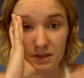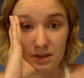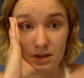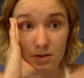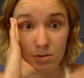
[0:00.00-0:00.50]

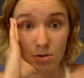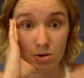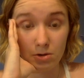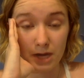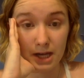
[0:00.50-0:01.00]
there
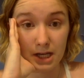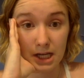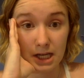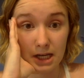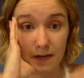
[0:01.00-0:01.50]
were like
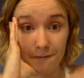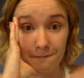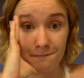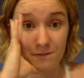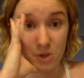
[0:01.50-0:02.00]
a
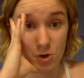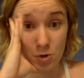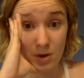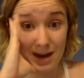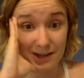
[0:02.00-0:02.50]

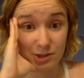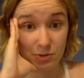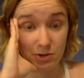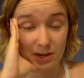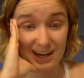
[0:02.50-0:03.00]
few
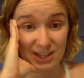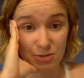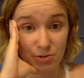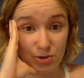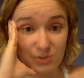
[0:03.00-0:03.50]
actual
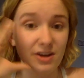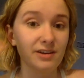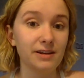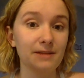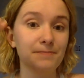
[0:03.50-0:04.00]
classrooms
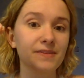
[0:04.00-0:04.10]
on